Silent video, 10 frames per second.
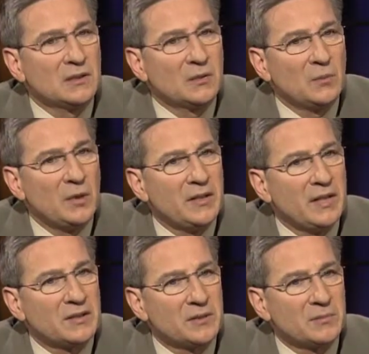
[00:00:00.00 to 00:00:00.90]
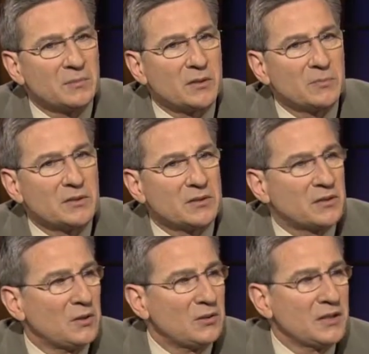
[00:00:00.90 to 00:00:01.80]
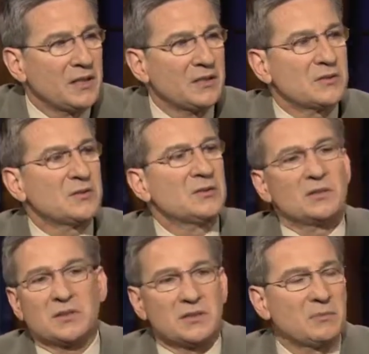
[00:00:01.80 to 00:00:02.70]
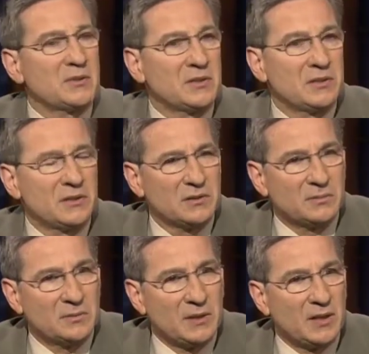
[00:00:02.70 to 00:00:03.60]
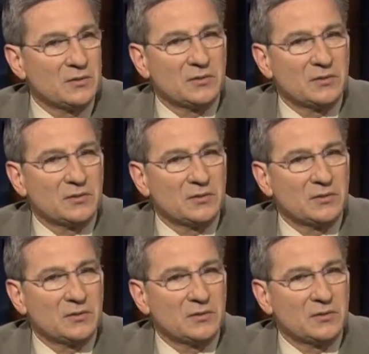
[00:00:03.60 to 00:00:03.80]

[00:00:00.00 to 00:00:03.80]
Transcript: when that symptom represents colon cancer or it's simply their irritable bowel.